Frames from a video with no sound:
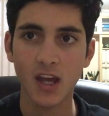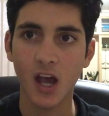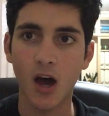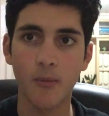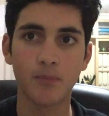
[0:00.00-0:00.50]

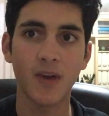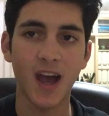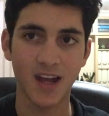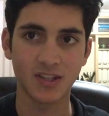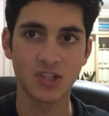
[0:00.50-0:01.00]

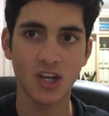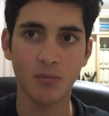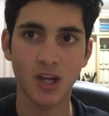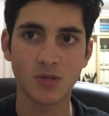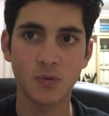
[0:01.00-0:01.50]
at
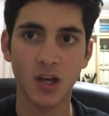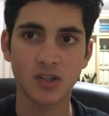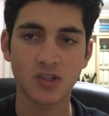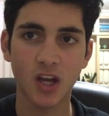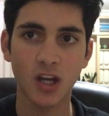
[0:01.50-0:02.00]
GMHBA
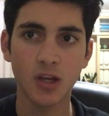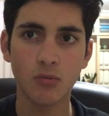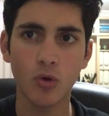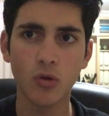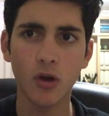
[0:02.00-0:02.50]

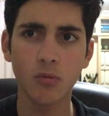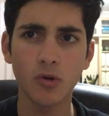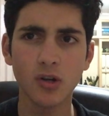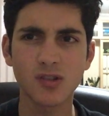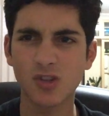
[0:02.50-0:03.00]
Stadium, although I'm
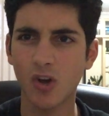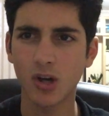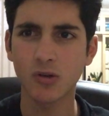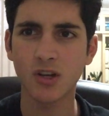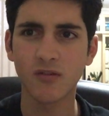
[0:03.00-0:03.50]
not
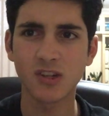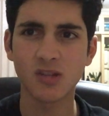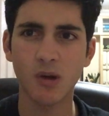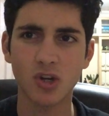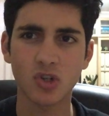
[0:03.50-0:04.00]
entirely convinced
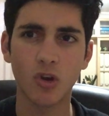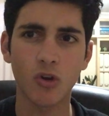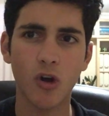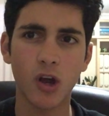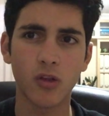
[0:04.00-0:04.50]
about
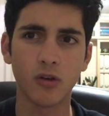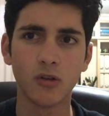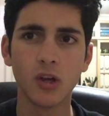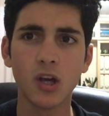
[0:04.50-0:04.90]
Geelong either,